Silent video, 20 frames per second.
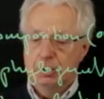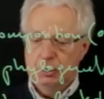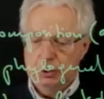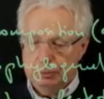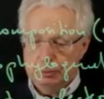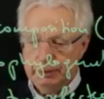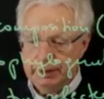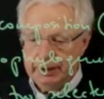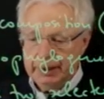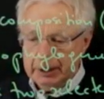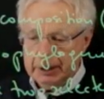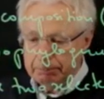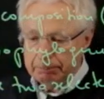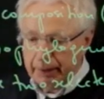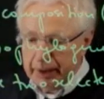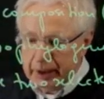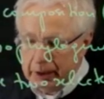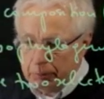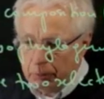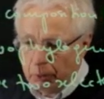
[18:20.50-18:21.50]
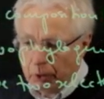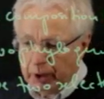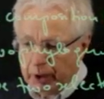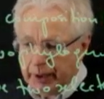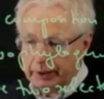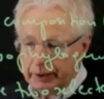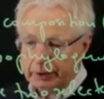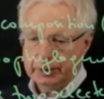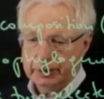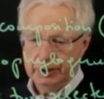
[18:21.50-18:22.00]
So we need many more
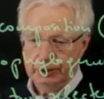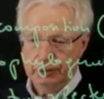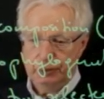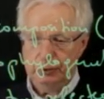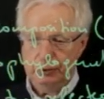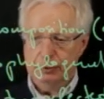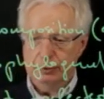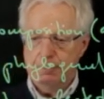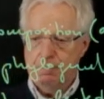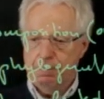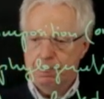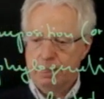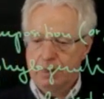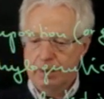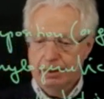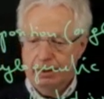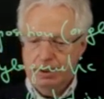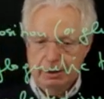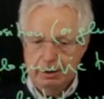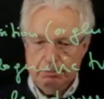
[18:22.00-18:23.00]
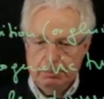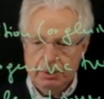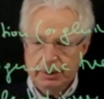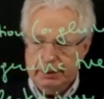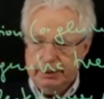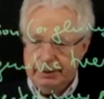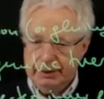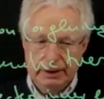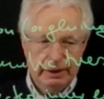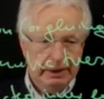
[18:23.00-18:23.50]
entries.
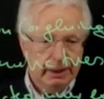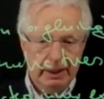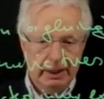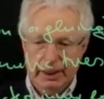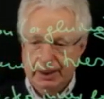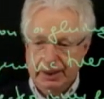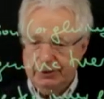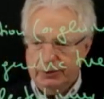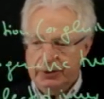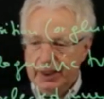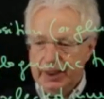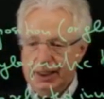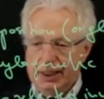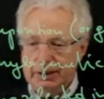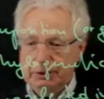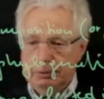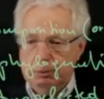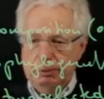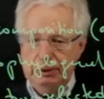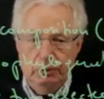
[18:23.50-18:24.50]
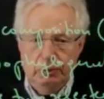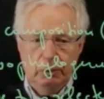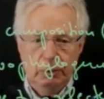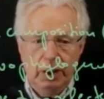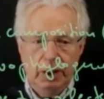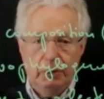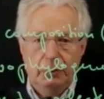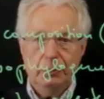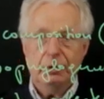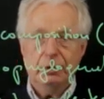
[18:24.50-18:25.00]
But at the end, we know
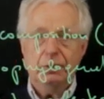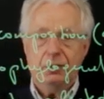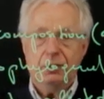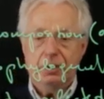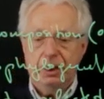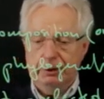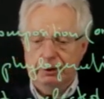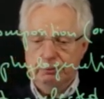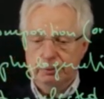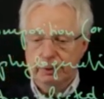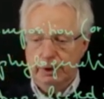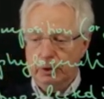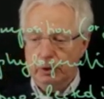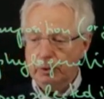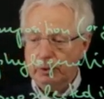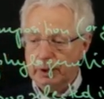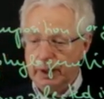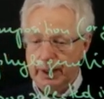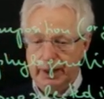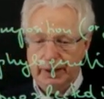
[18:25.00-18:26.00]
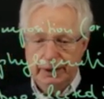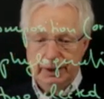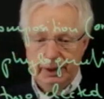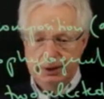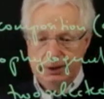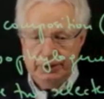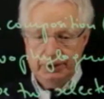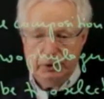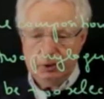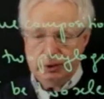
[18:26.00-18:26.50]
how this graph will look like,
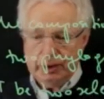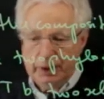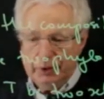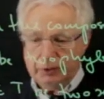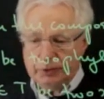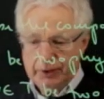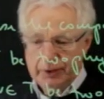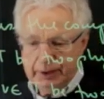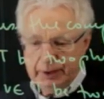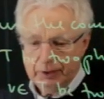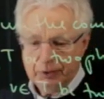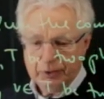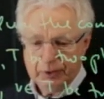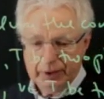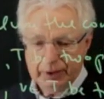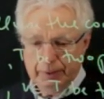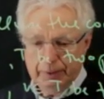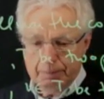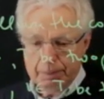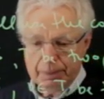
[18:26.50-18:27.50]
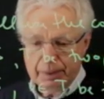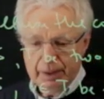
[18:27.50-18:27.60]
and it's rather easy.